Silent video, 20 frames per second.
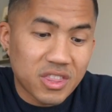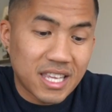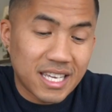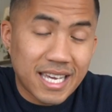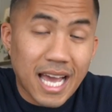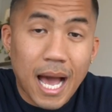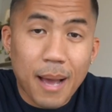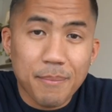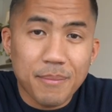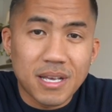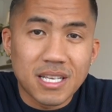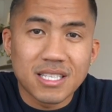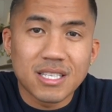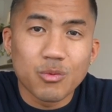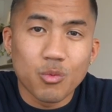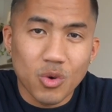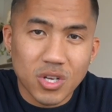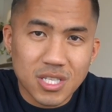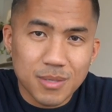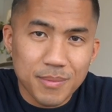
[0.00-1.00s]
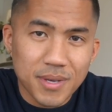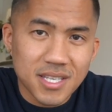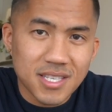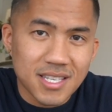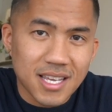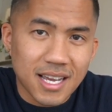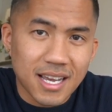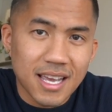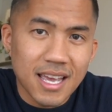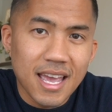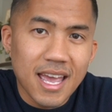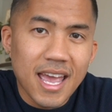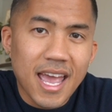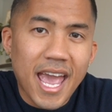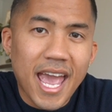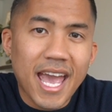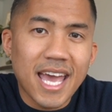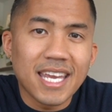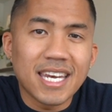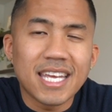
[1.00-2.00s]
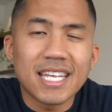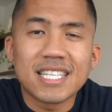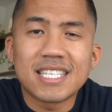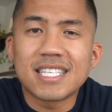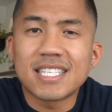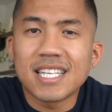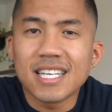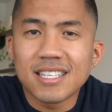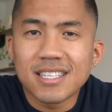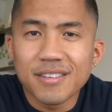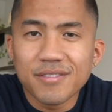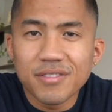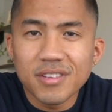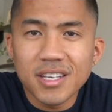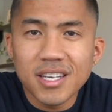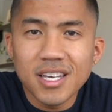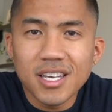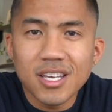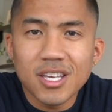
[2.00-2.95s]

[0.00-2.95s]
the gap is, what's missing. And instinctively,